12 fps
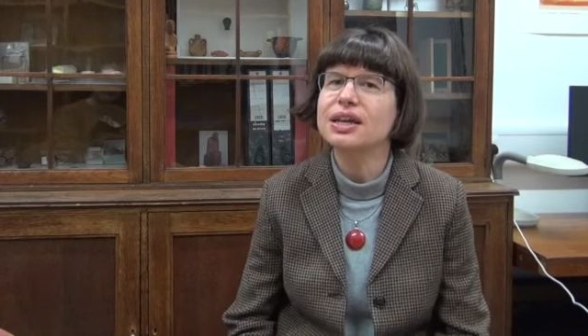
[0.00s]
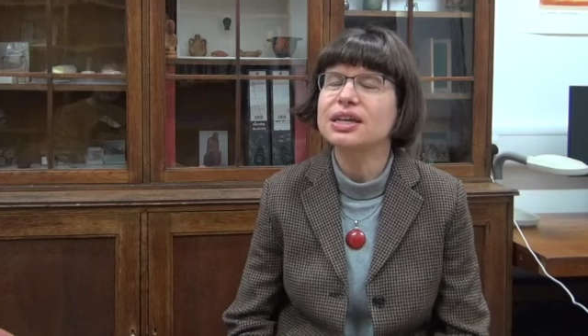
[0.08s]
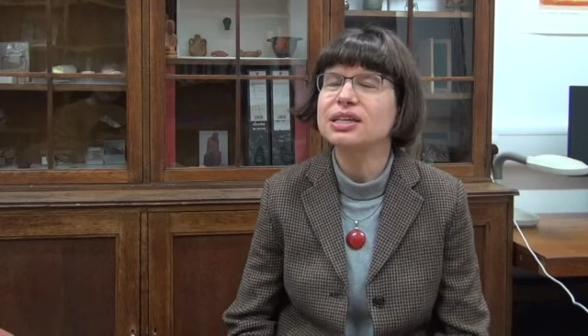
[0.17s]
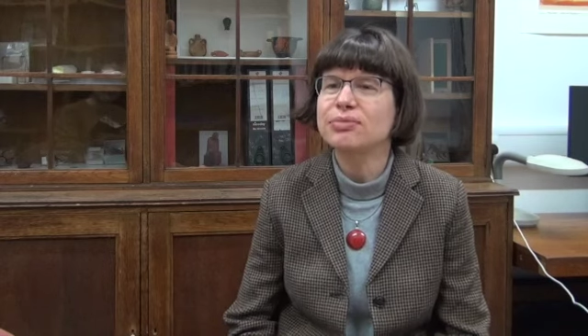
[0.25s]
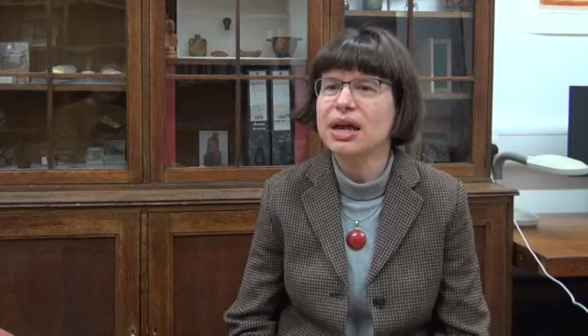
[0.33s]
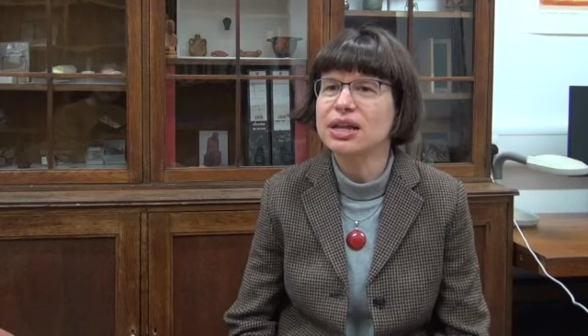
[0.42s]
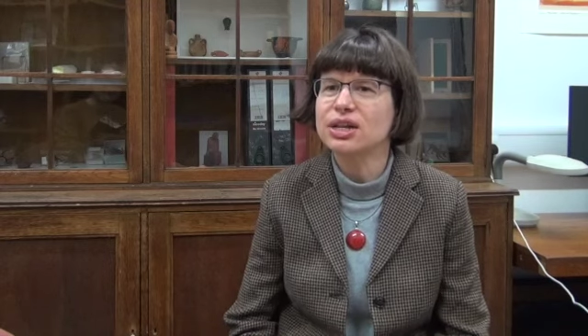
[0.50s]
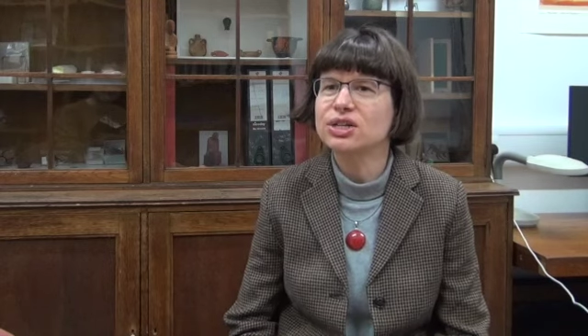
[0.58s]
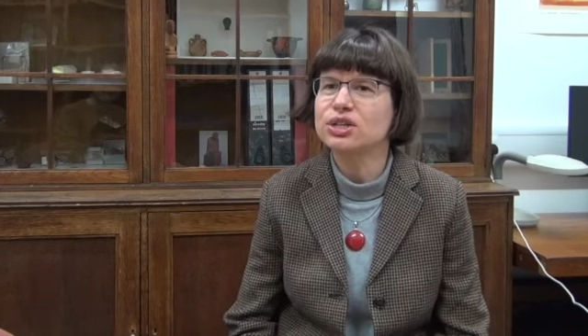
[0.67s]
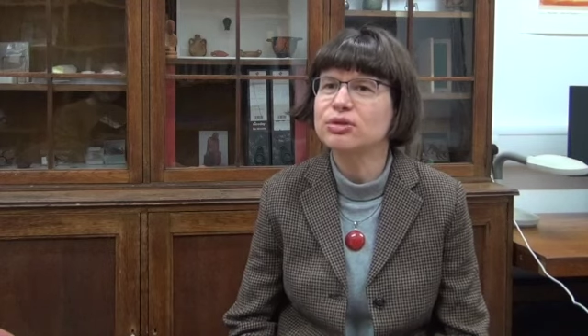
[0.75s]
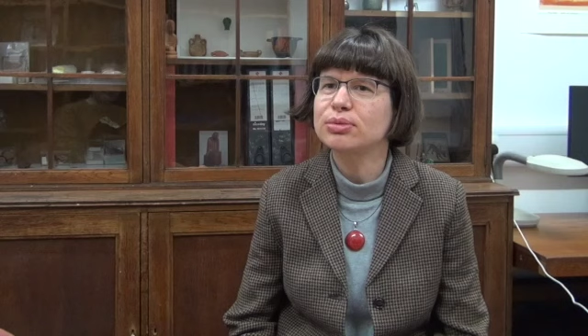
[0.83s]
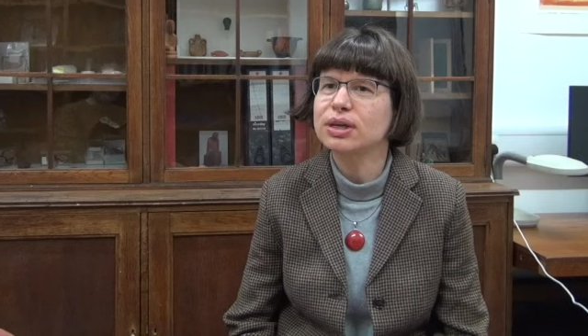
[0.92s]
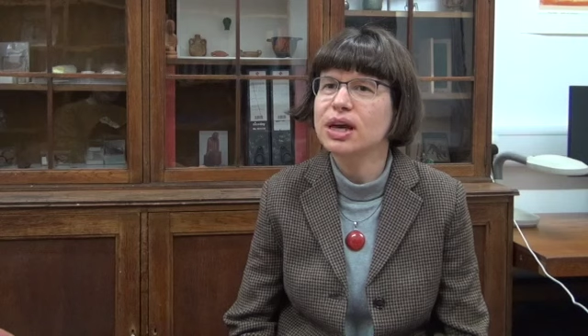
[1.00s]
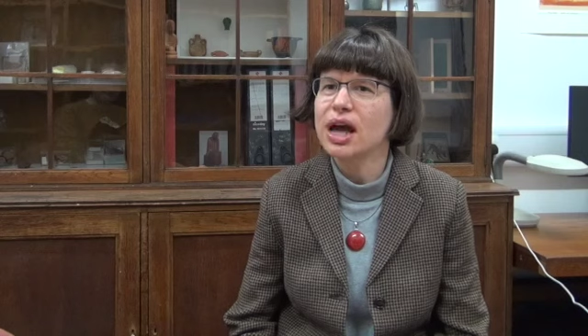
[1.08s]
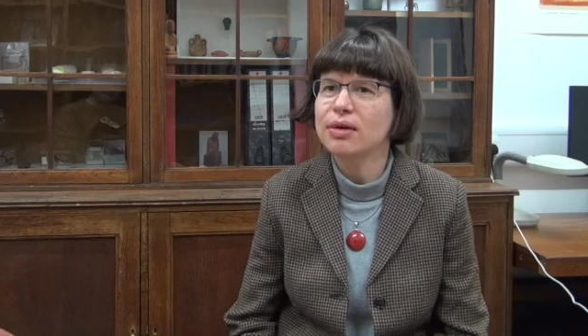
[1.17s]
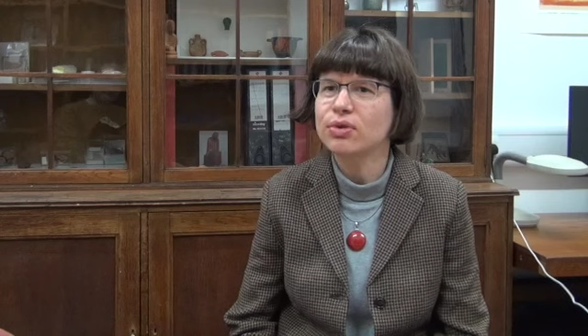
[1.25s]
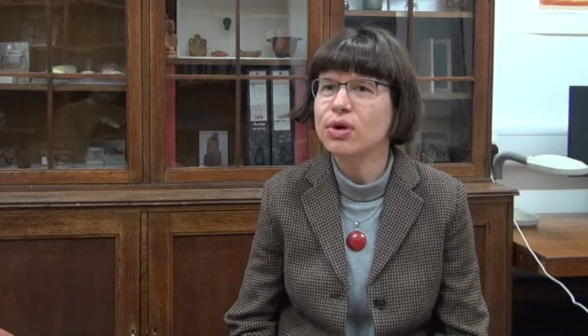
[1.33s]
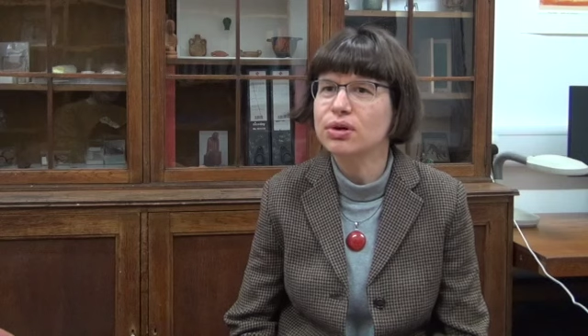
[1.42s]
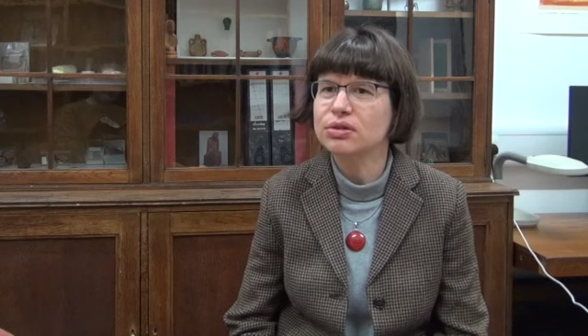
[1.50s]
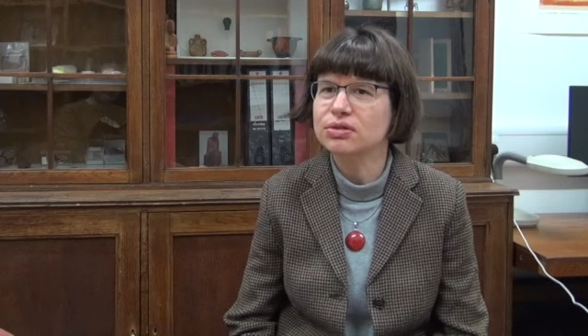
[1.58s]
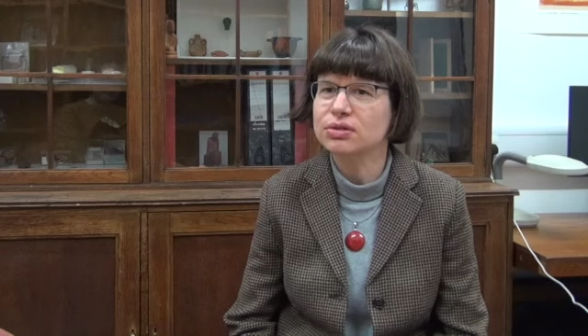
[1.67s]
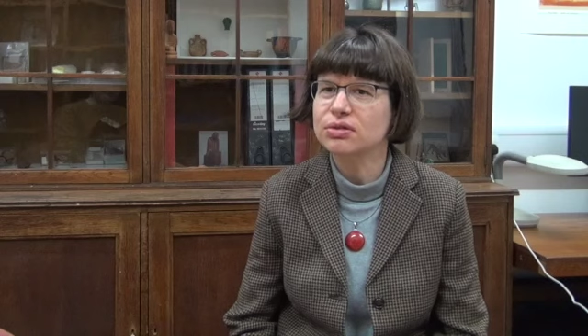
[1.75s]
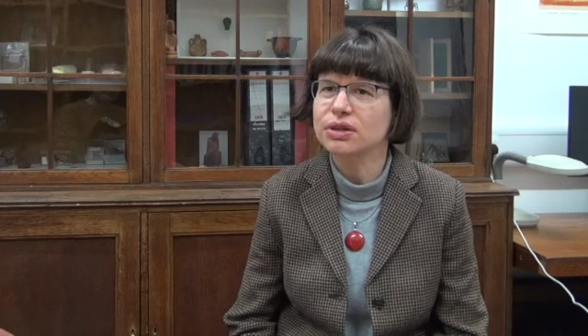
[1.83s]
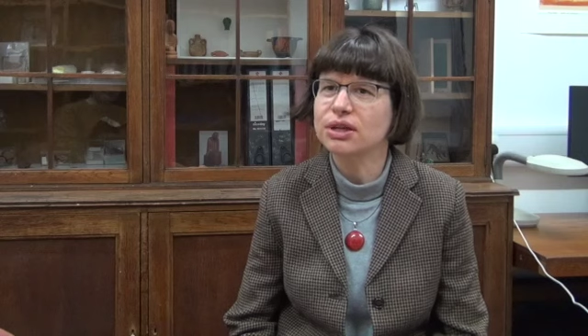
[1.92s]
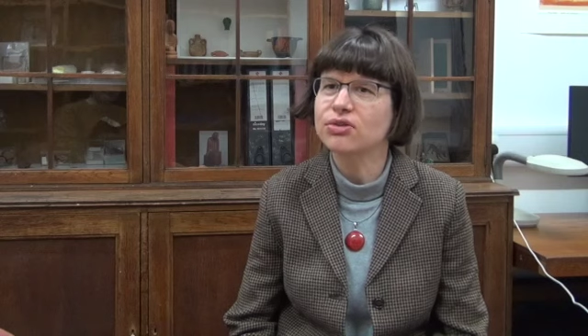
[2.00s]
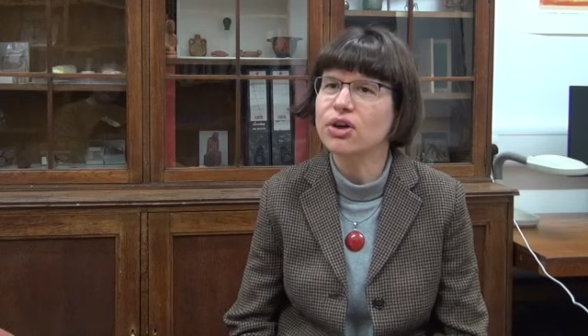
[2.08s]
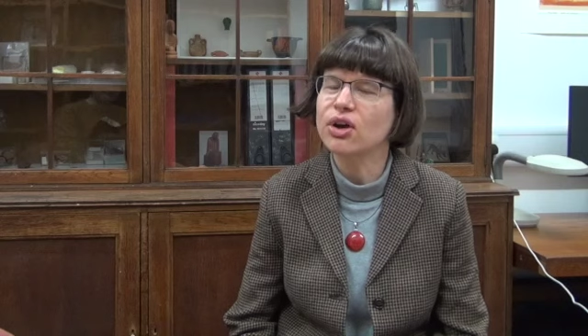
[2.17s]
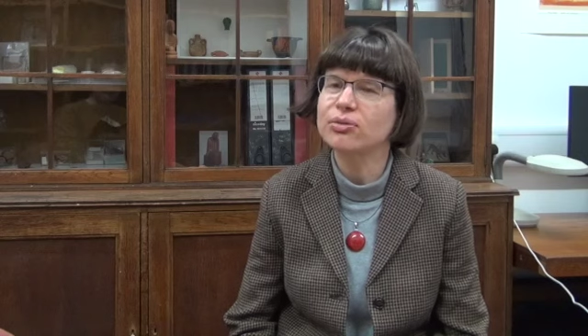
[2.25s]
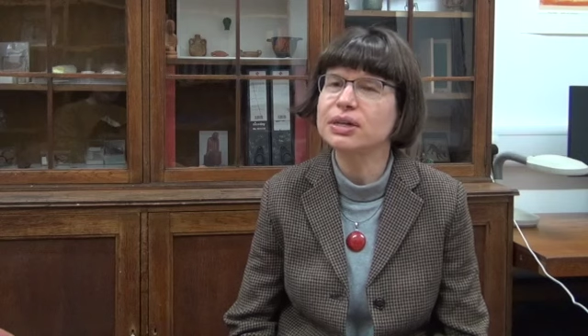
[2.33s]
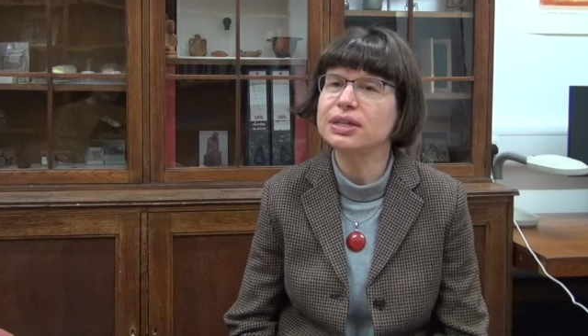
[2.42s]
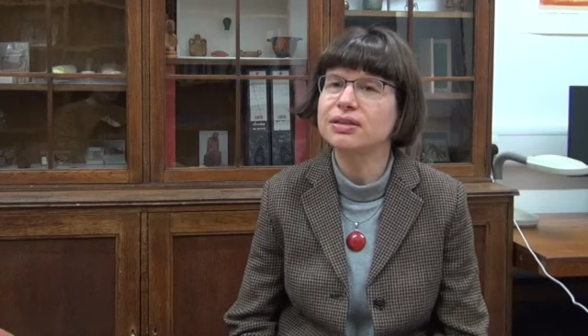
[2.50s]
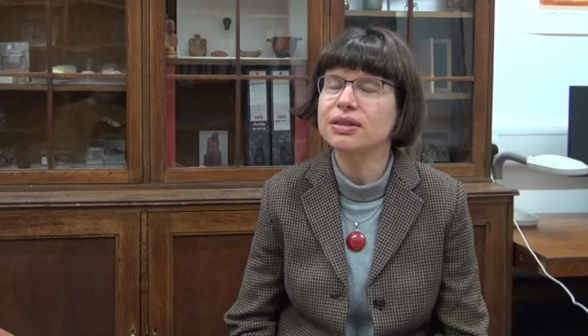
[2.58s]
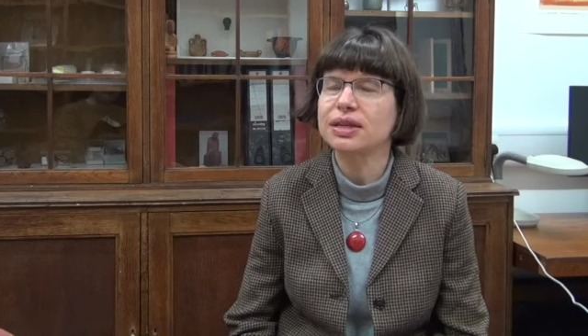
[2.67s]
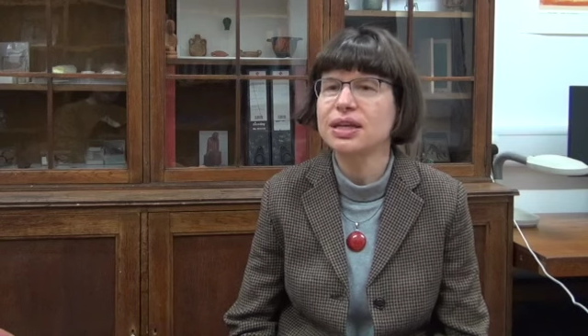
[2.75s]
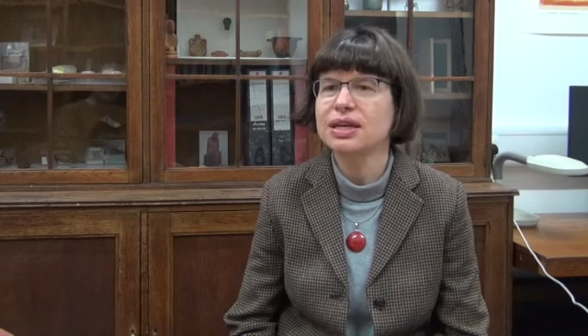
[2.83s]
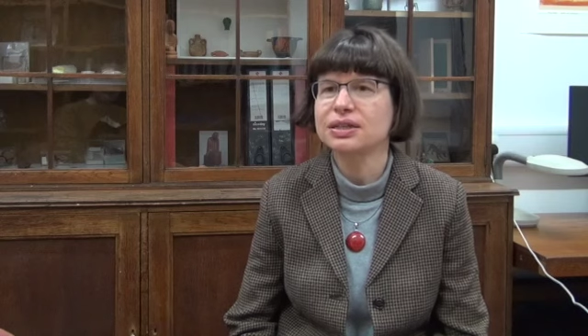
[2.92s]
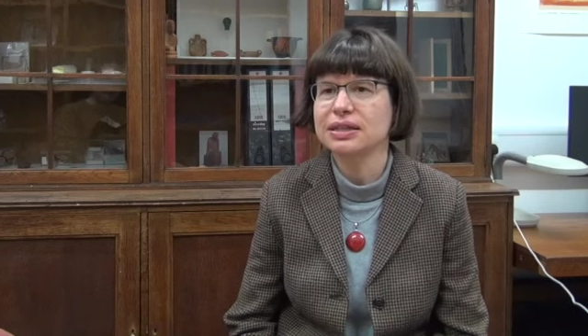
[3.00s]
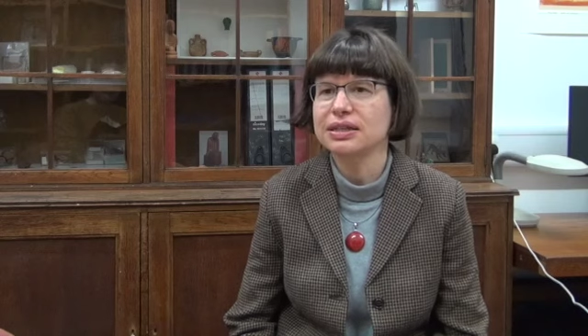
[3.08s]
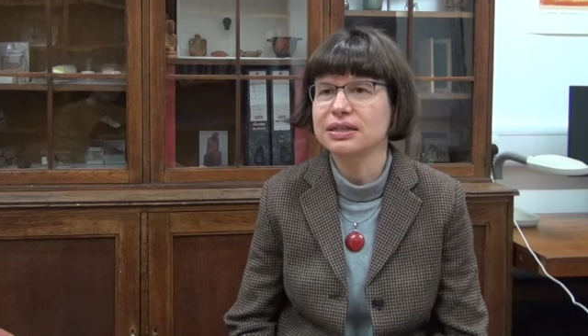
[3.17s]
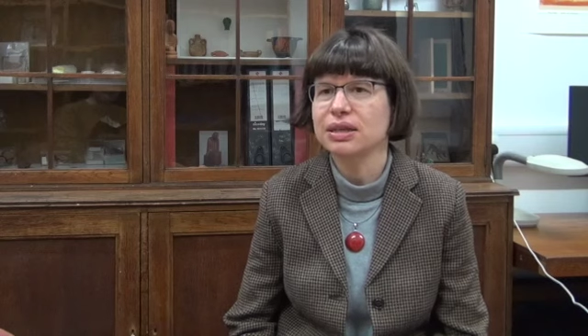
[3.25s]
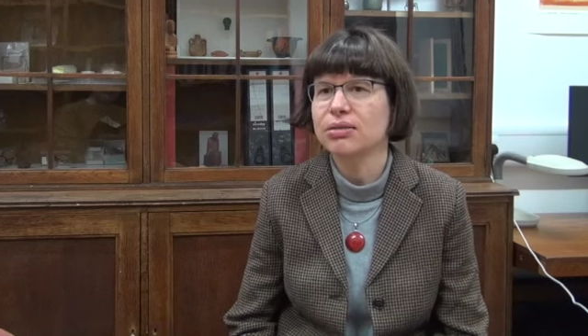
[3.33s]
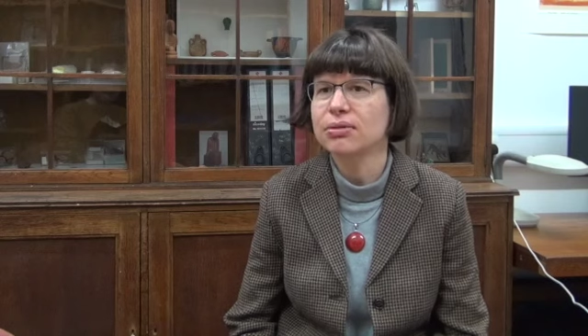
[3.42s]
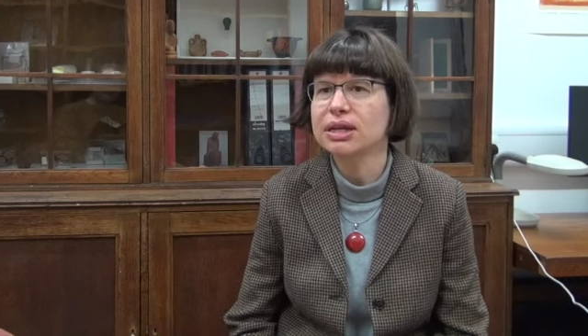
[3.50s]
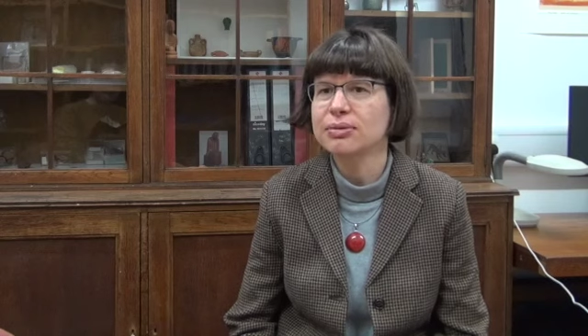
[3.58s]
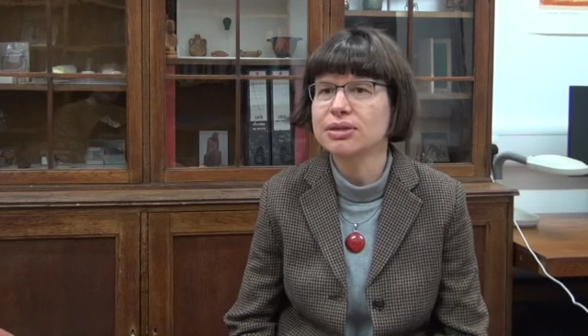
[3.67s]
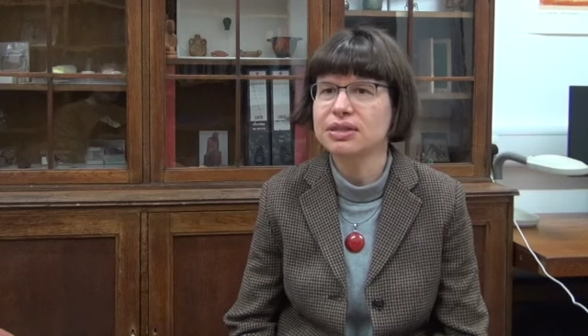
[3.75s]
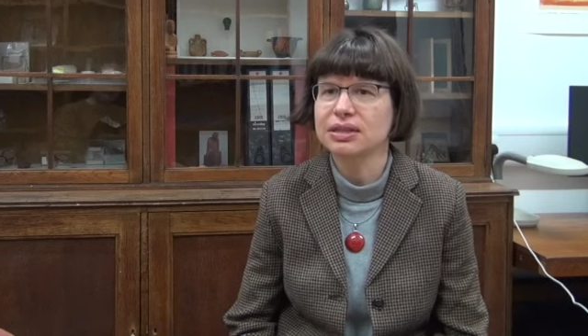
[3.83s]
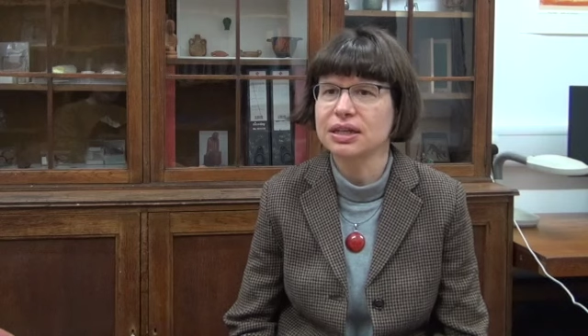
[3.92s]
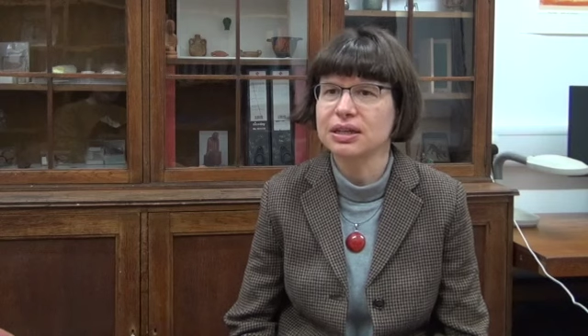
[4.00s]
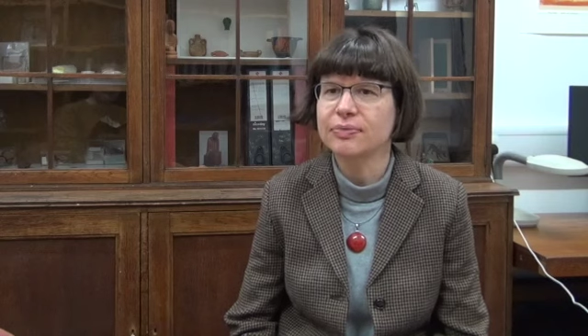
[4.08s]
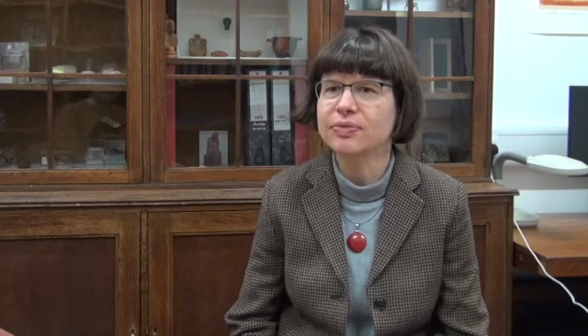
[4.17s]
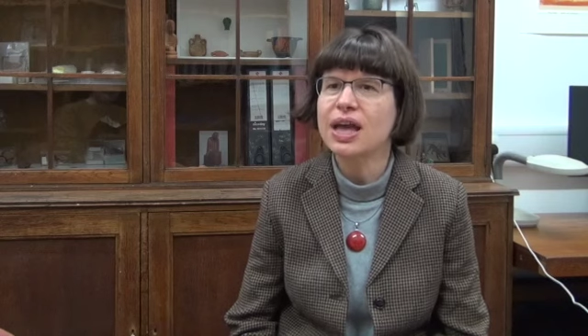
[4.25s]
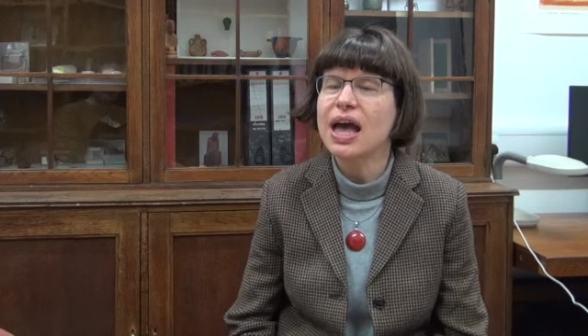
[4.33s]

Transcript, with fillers: he managed to become consul in Rome in the year 63 BC.